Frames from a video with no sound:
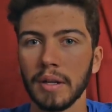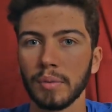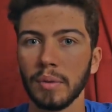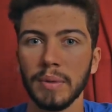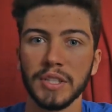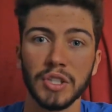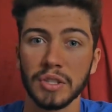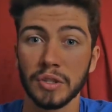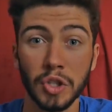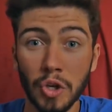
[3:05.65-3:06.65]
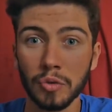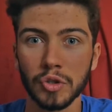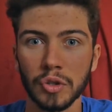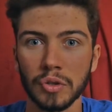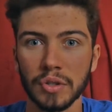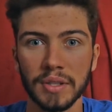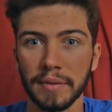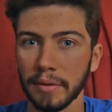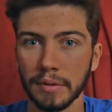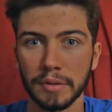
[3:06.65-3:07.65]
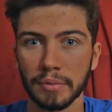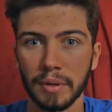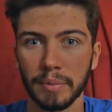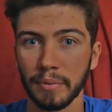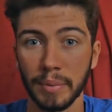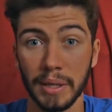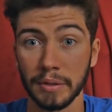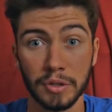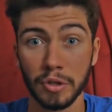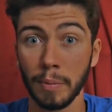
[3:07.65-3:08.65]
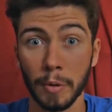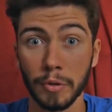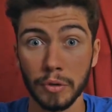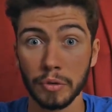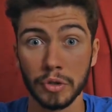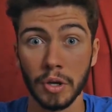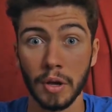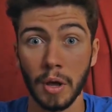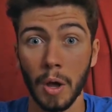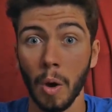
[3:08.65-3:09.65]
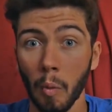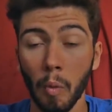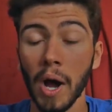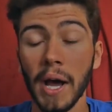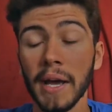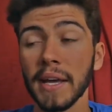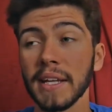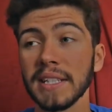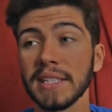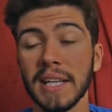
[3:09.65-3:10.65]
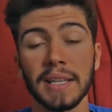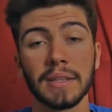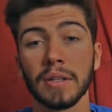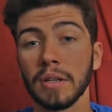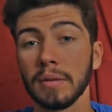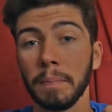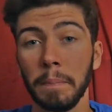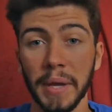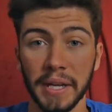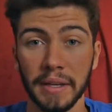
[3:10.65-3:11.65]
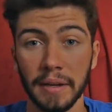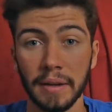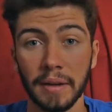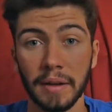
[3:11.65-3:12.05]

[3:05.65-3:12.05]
It will be just huge. The difference will be super huge. Why is that not big?